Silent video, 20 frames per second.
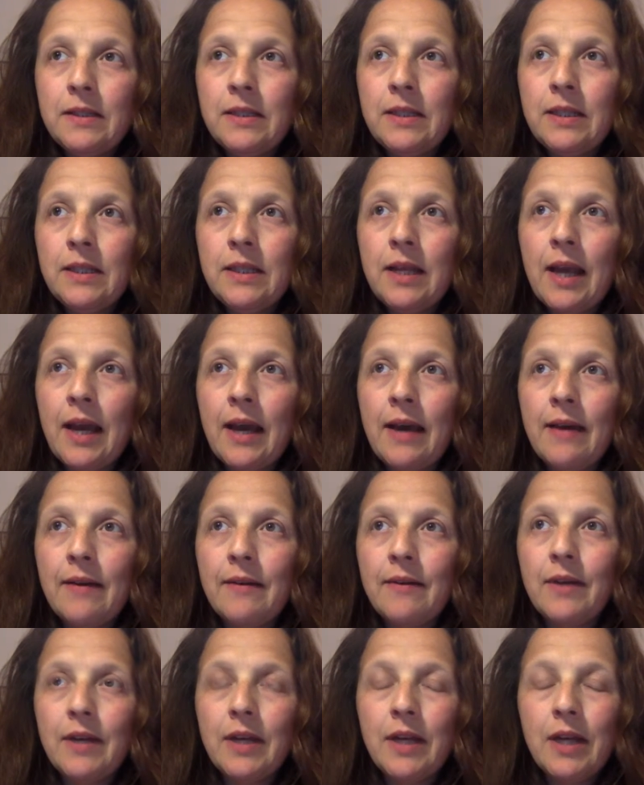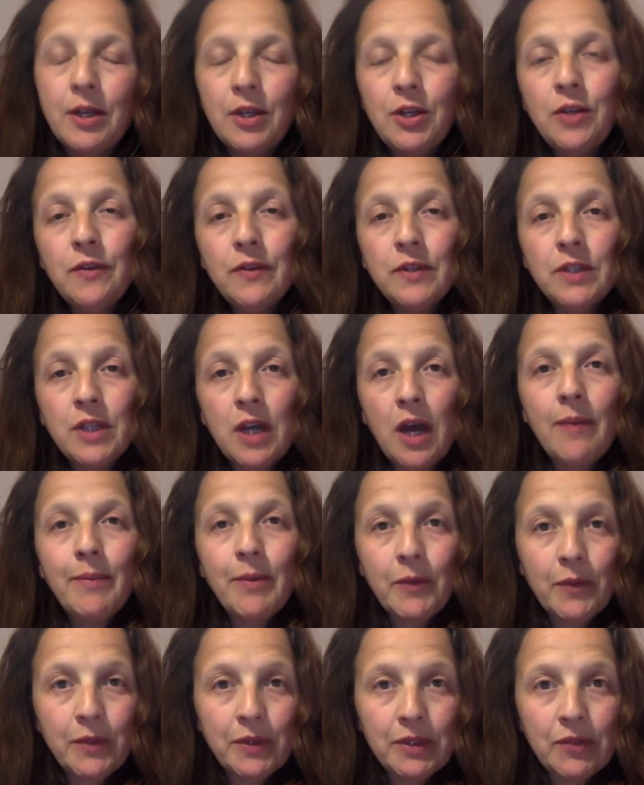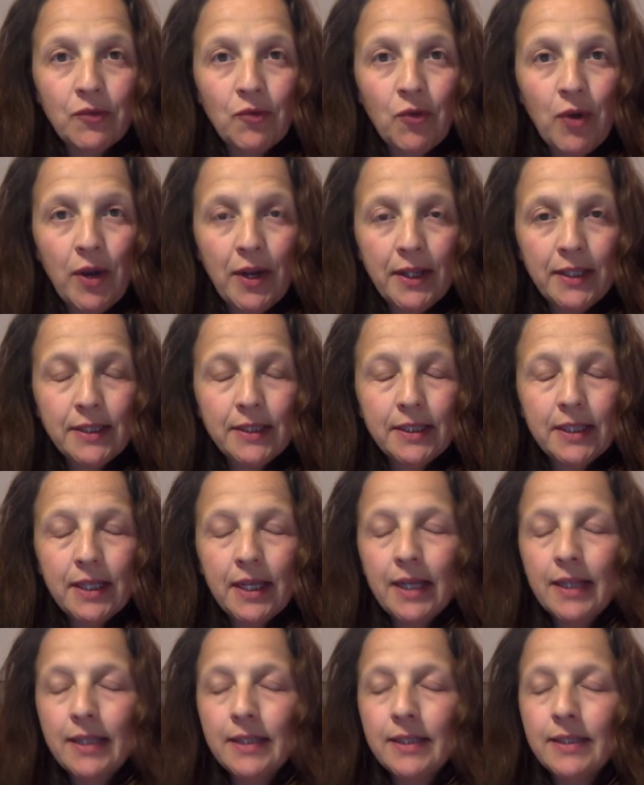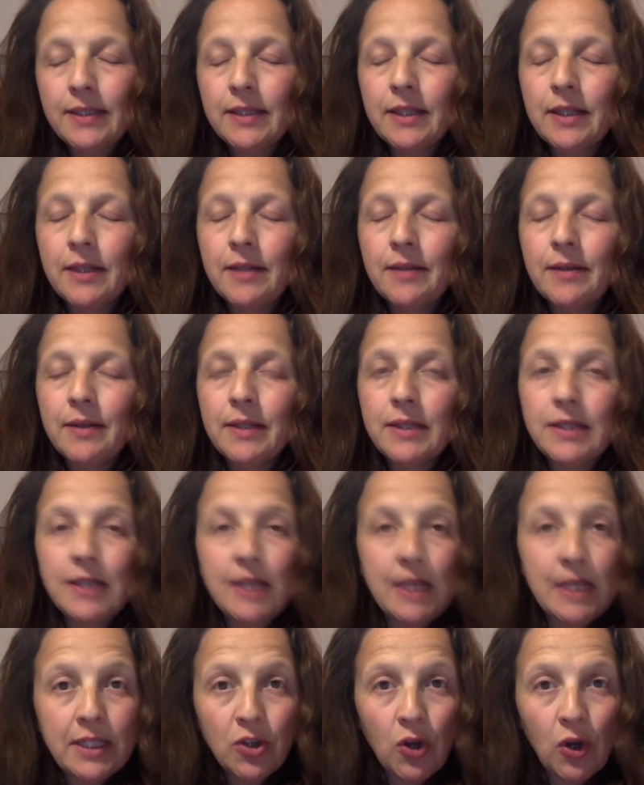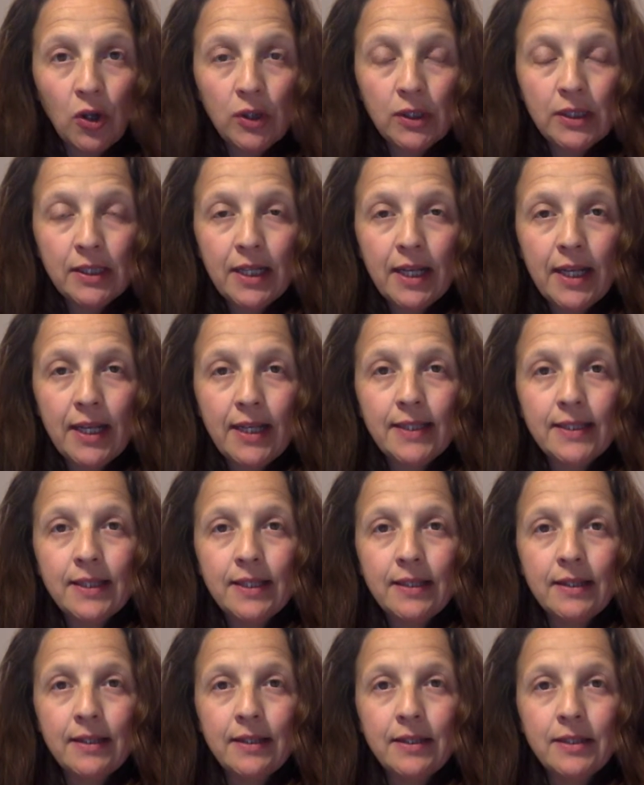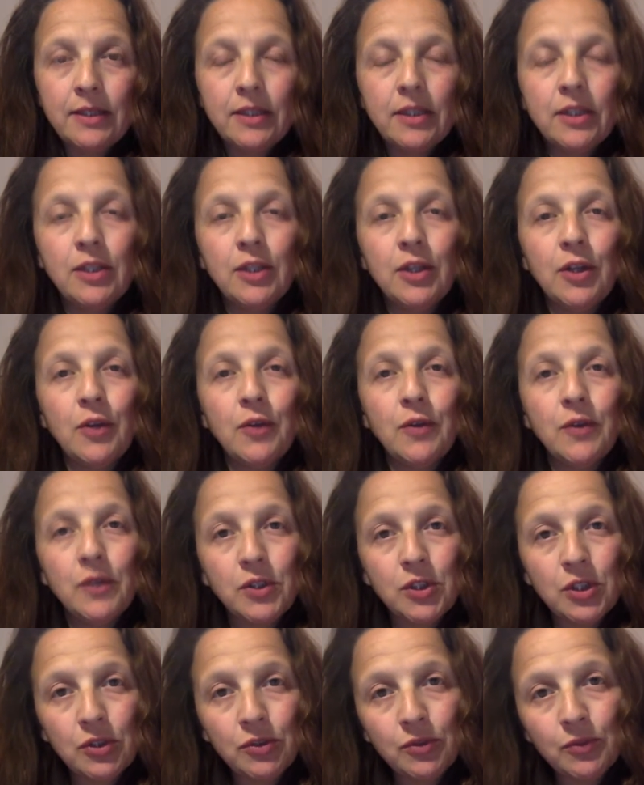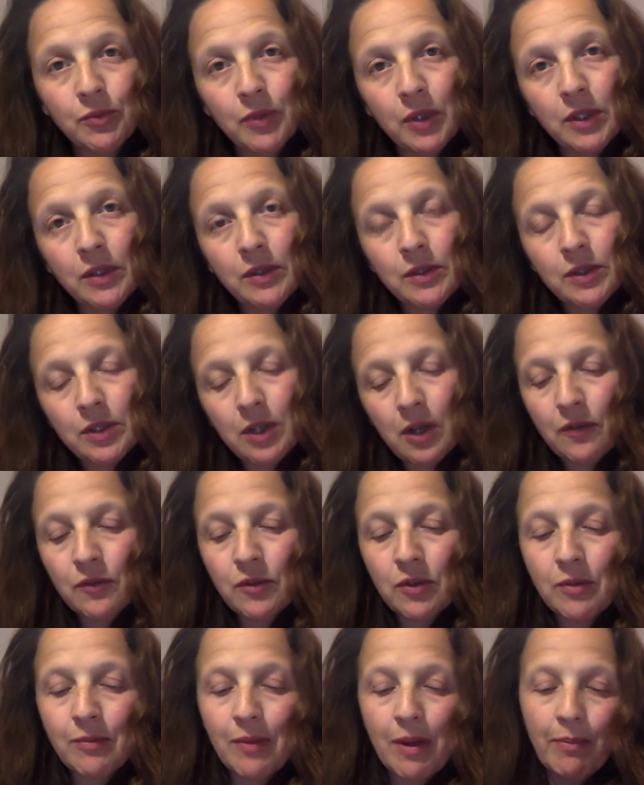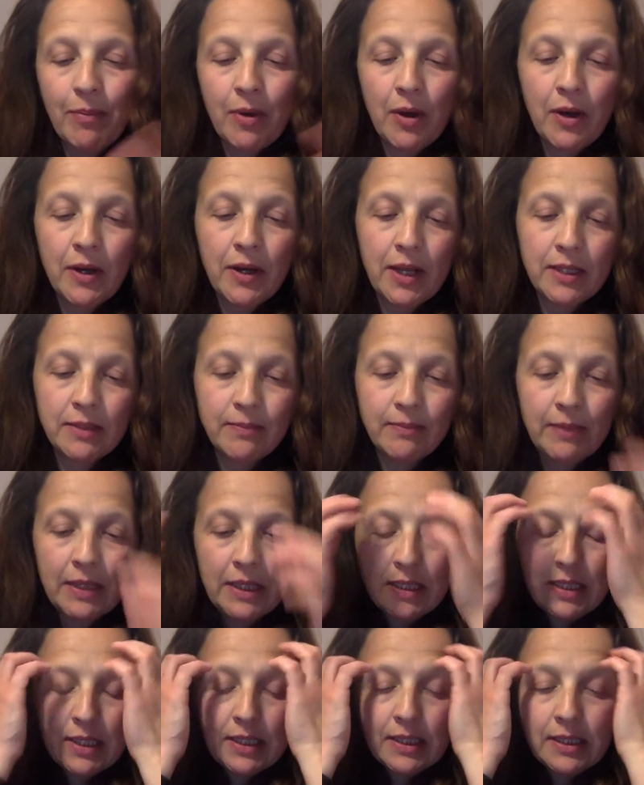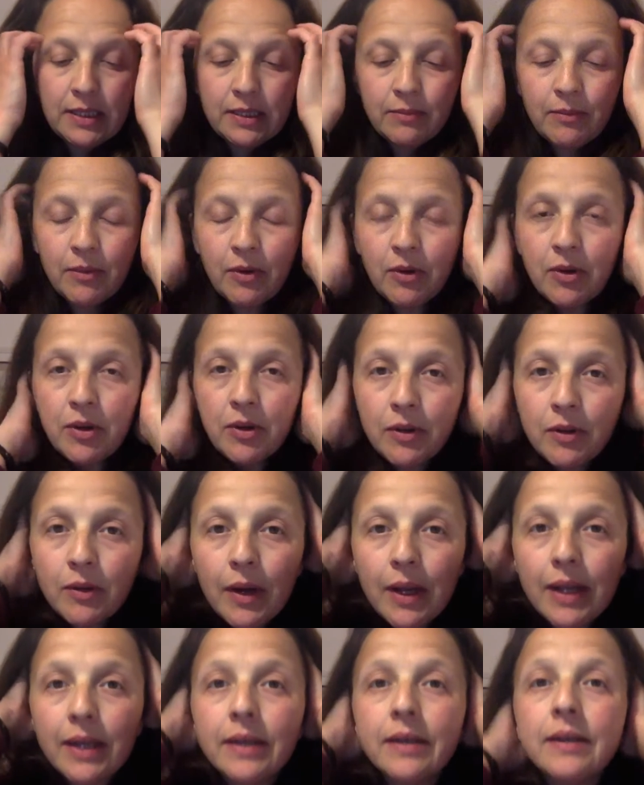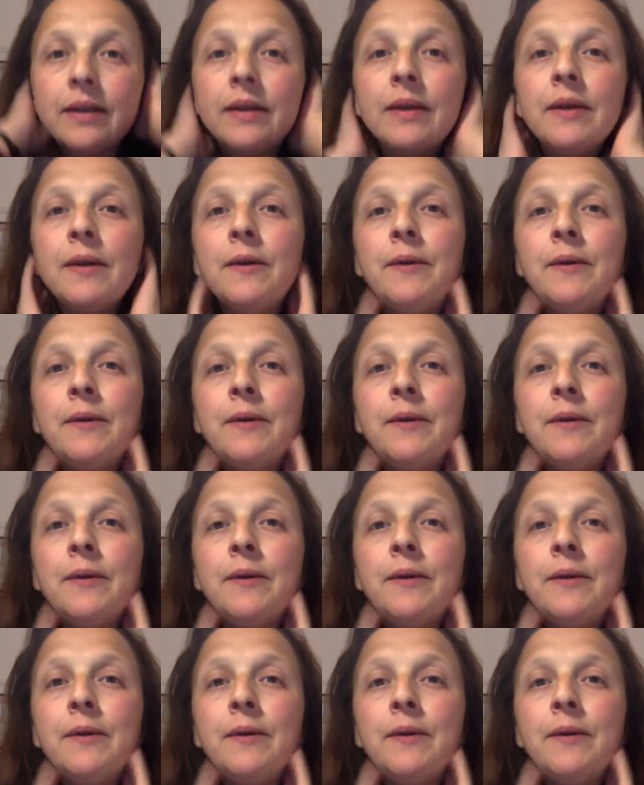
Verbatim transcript: didn't have I knew the timing wasn't right, and uh, it's the Easter holidays, and you know the children weren't looked after, and my partner has meetings tomorrow, and